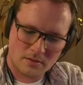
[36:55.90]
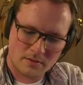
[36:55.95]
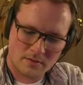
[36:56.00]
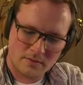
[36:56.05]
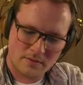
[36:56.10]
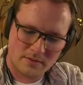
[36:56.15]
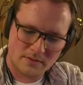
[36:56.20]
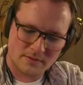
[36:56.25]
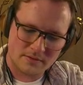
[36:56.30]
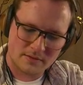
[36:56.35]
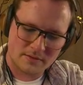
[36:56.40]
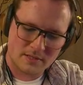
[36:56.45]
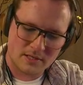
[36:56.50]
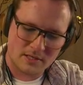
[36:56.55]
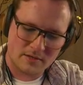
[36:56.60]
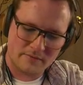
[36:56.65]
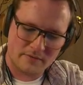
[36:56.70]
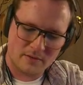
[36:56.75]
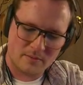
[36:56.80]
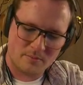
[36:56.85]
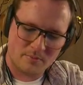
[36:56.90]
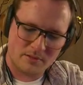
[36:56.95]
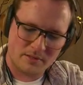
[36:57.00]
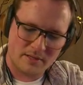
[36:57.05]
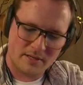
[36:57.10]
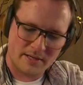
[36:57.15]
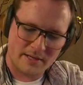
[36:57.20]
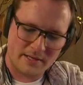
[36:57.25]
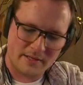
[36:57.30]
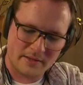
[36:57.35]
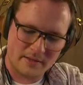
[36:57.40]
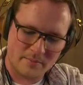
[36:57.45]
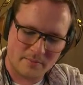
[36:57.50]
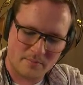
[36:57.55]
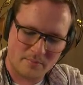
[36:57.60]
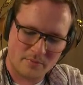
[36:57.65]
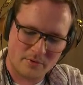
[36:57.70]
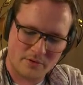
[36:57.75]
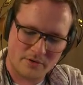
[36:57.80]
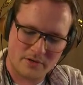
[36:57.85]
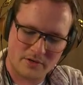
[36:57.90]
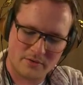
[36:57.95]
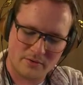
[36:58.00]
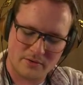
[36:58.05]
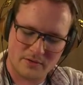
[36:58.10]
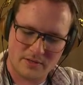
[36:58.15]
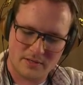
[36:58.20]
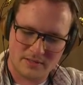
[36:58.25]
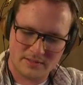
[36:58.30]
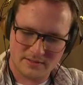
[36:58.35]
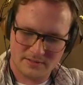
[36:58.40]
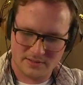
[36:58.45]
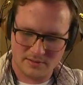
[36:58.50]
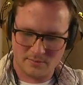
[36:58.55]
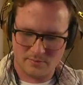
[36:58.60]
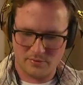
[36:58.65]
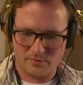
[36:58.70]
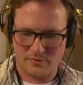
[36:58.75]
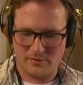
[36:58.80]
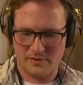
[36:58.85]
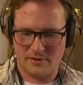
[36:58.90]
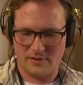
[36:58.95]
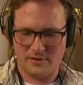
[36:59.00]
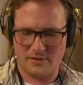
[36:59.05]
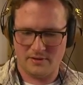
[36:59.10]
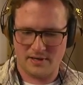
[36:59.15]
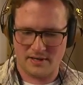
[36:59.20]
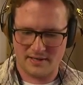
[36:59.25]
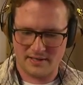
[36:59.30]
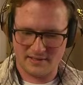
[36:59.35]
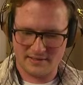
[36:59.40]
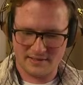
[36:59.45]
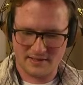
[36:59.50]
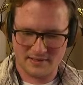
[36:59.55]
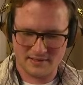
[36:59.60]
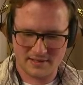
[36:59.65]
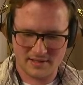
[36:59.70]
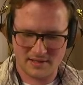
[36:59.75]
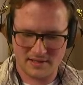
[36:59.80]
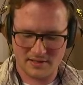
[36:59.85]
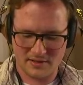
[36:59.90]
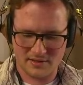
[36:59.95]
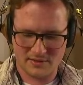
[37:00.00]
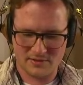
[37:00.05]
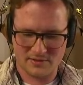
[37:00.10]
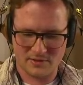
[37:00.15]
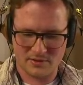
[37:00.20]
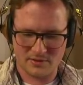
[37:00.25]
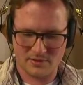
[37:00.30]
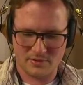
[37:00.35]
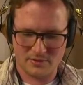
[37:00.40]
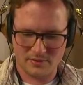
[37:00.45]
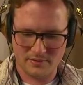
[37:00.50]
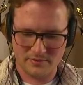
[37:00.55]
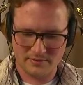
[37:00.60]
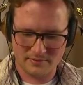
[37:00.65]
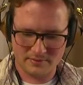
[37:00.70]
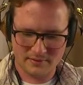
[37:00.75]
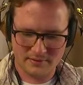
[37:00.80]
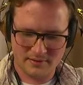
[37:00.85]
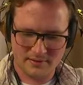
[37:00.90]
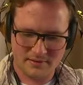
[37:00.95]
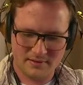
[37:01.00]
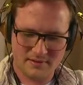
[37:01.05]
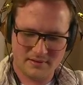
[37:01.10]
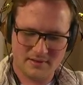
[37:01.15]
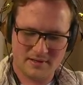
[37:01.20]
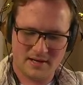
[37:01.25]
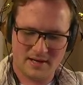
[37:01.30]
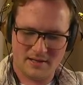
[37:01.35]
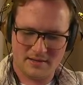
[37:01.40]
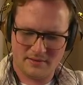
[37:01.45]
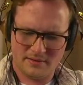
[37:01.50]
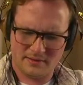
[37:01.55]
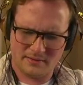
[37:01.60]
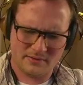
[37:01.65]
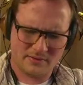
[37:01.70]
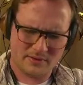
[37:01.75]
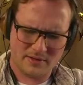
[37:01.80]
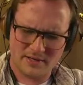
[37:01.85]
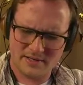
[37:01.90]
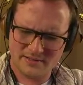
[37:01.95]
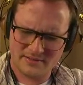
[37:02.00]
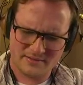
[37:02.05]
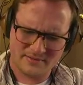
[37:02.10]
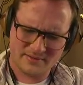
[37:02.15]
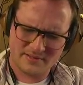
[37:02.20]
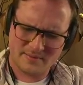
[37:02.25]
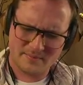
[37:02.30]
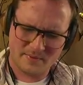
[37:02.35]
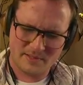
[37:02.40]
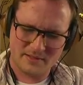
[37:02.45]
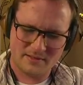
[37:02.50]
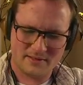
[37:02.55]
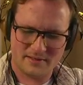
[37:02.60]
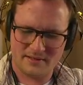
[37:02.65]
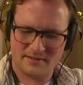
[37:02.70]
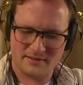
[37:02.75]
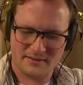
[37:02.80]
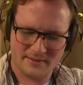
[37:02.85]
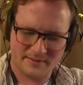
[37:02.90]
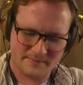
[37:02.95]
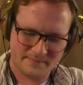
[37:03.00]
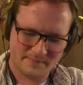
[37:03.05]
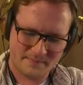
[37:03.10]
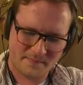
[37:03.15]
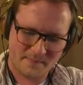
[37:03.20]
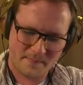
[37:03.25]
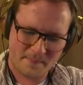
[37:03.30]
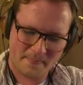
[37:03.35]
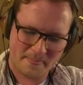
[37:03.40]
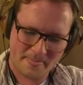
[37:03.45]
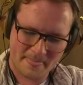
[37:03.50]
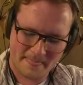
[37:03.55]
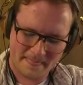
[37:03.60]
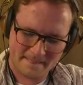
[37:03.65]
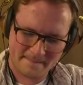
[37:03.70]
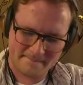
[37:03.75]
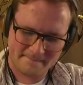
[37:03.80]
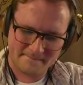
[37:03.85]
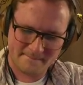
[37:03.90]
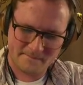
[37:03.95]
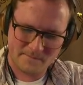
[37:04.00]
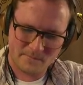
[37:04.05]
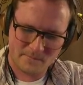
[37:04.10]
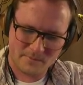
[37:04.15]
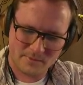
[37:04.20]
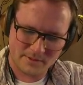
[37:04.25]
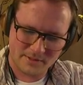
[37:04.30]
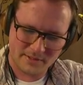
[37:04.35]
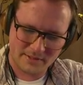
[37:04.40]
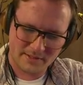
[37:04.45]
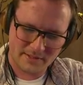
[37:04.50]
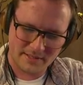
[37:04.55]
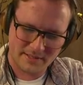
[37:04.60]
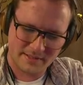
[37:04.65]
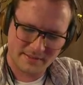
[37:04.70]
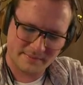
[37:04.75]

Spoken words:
This is kind of implying the Mercury symbol here. I guess that's kind of the circle and the cross or something. I don't know. Working on it.